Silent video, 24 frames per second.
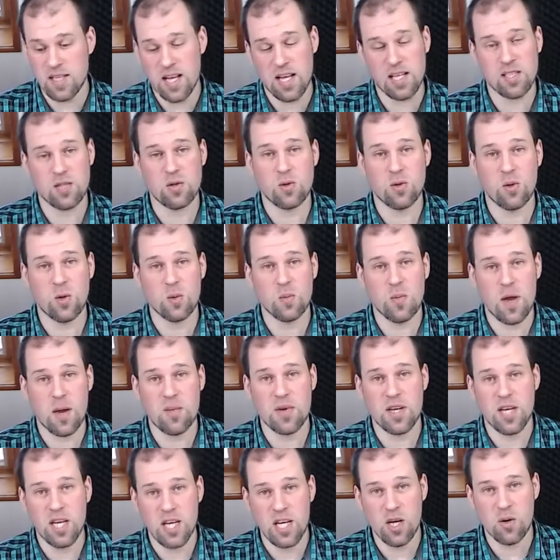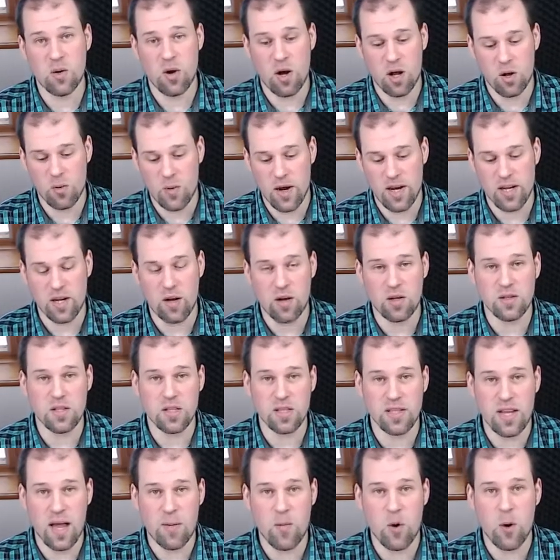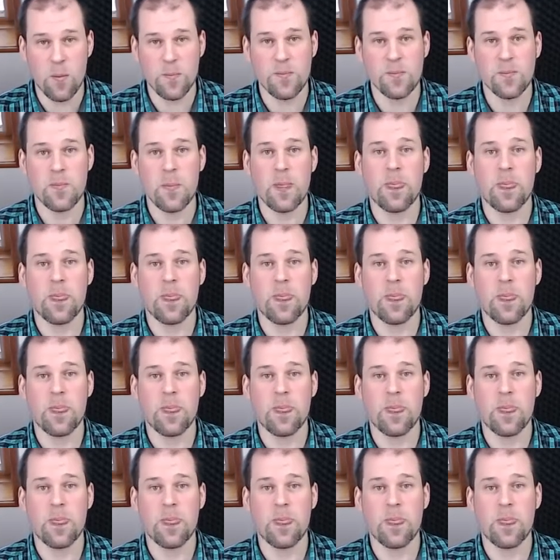as you could maybe hear already on the demo.